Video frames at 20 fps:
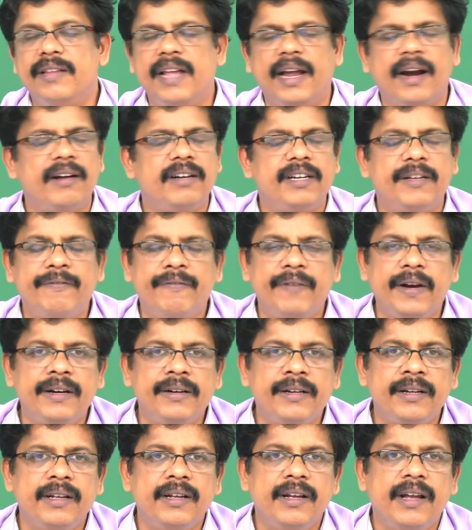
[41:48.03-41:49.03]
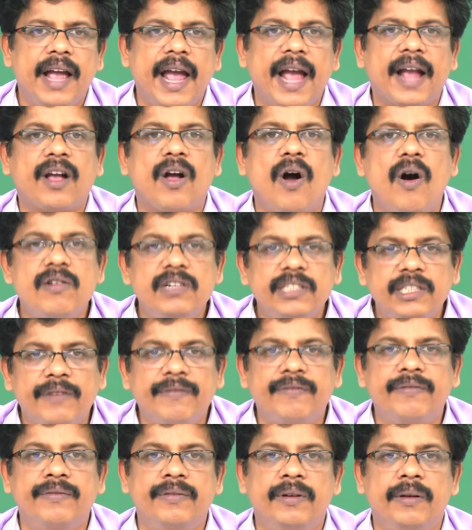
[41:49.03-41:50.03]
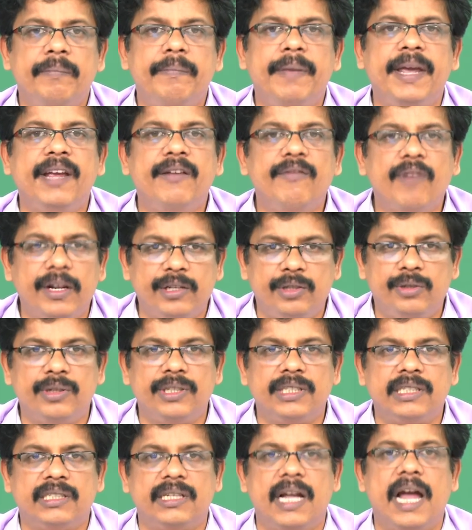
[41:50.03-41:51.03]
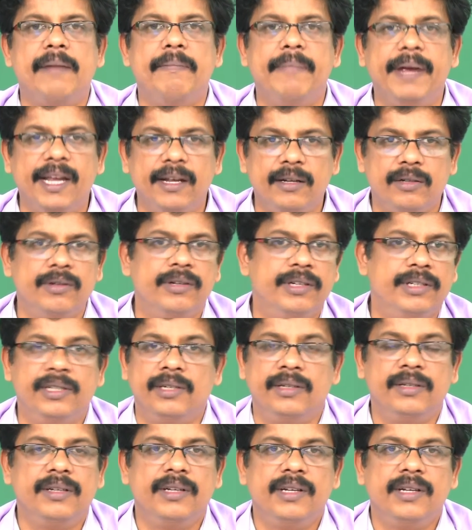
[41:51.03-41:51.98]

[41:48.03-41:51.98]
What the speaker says: There are different accounts of being virtuous and being good.